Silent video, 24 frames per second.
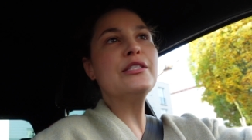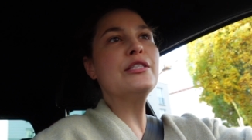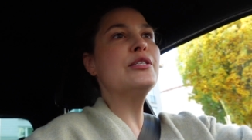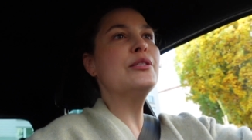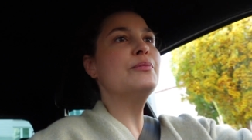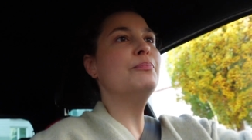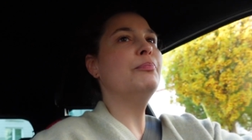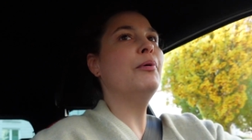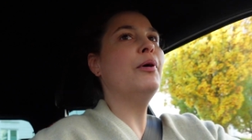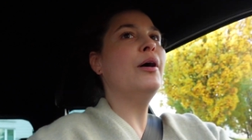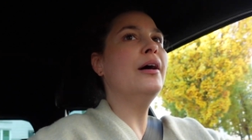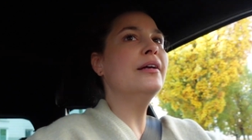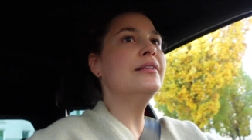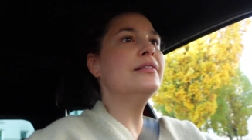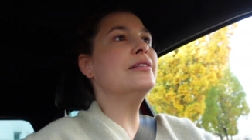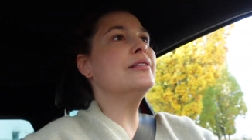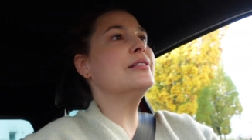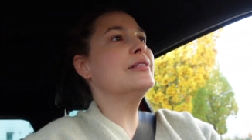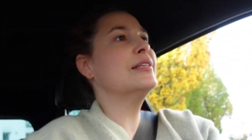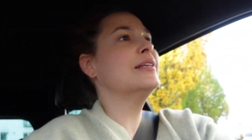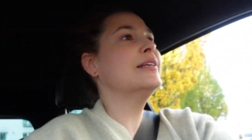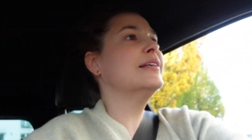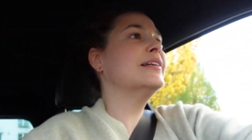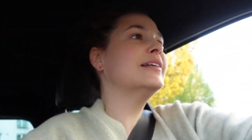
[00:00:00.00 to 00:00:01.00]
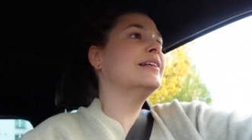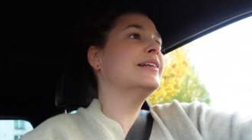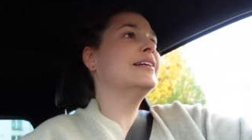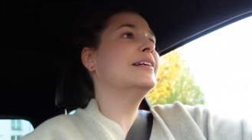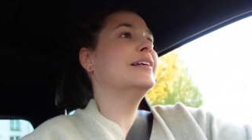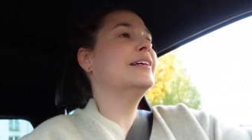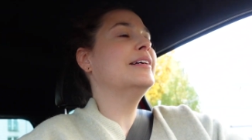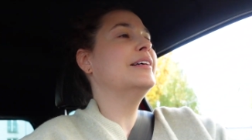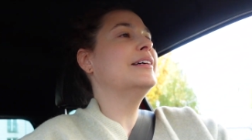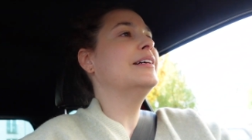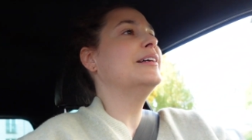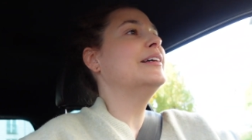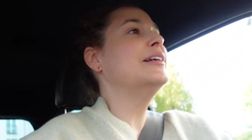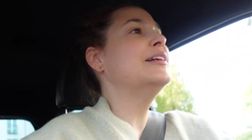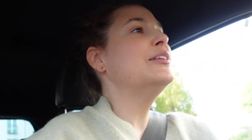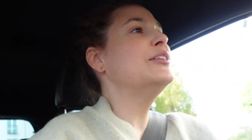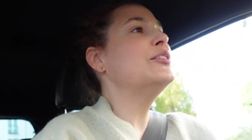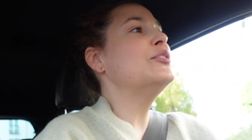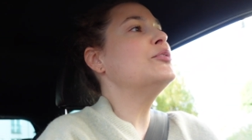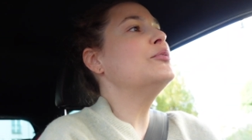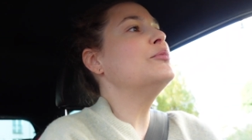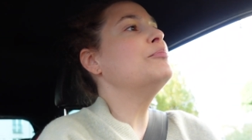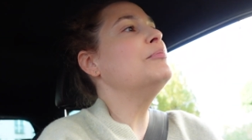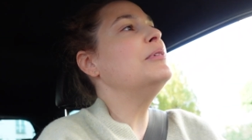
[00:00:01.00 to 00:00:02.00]
spot
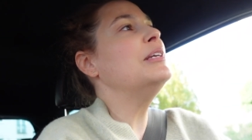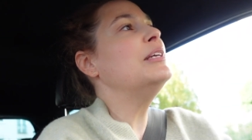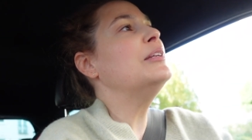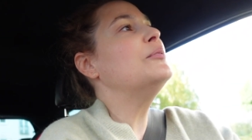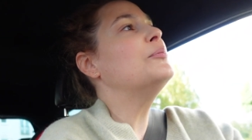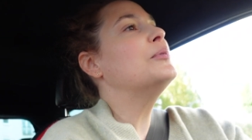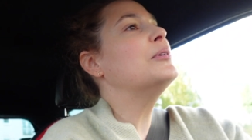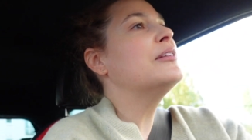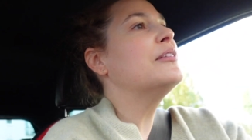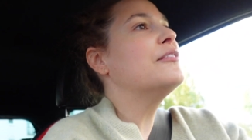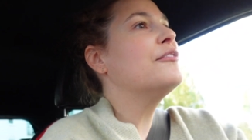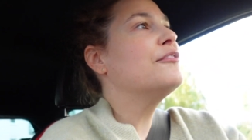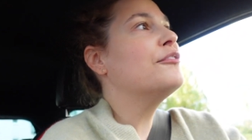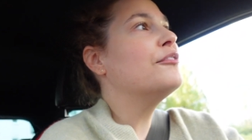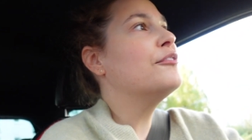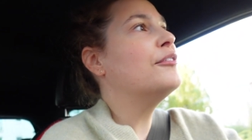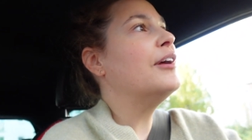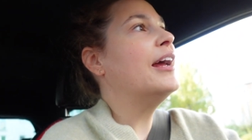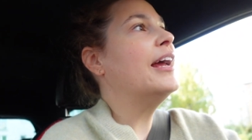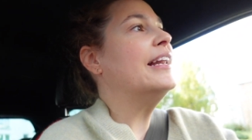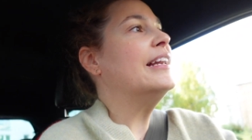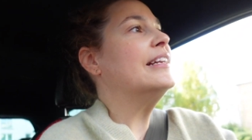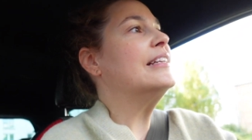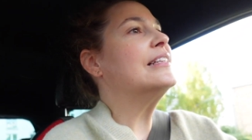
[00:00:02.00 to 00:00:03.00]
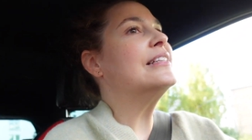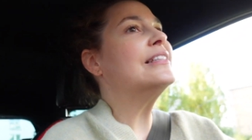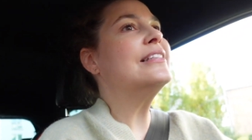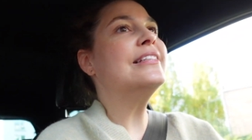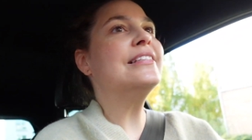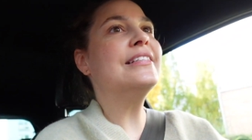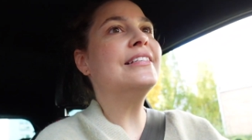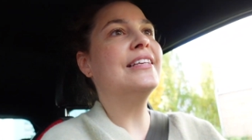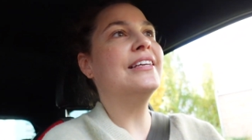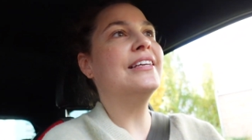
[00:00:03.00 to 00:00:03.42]
to meet with a friend